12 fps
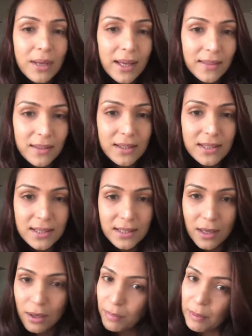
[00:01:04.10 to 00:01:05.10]
like
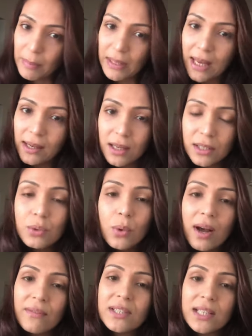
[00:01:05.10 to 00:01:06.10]
this, people like us who
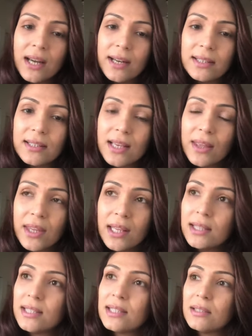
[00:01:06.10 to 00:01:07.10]
have tinnitus, I
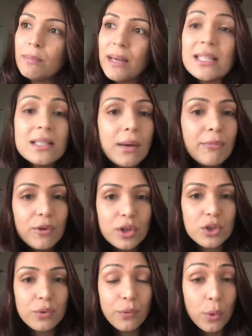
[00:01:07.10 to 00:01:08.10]
think this is the best time for
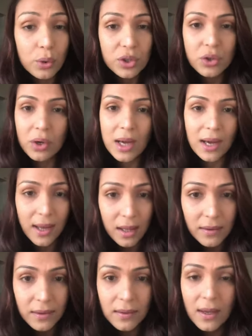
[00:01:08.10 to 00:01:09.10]
us to focus on our
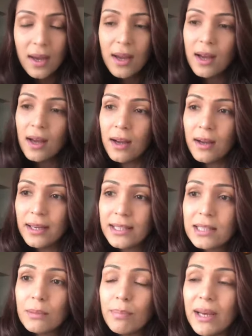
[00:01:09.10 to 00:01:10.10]
health.
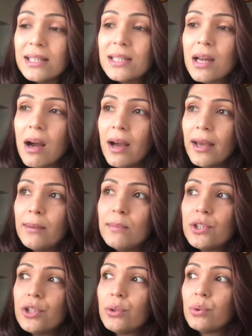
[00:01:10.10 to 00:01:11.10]
It's the best
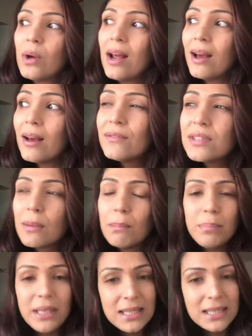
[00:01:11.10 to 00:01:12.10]
time to have
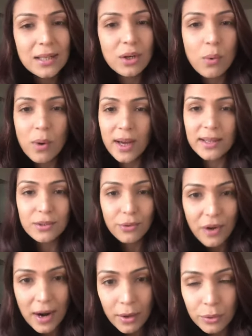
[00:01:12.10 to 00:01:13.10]
some peace and quiet
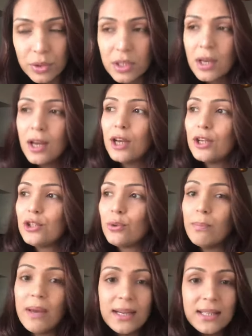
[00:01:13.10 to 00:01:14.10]
around, to
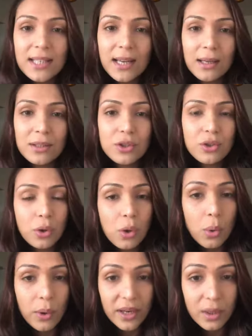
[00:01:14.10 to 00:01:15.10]
meditate, to
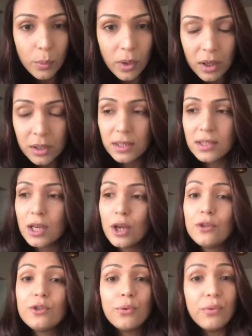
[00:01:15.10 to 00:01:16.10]
go inwards,
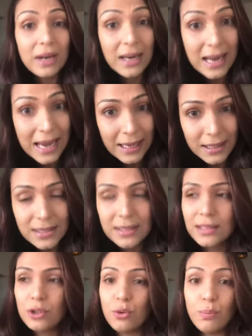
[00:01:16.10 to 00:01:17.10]
to
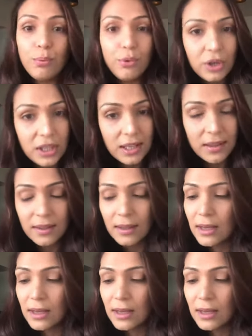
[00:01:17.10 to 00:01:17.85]
relax, to breathe.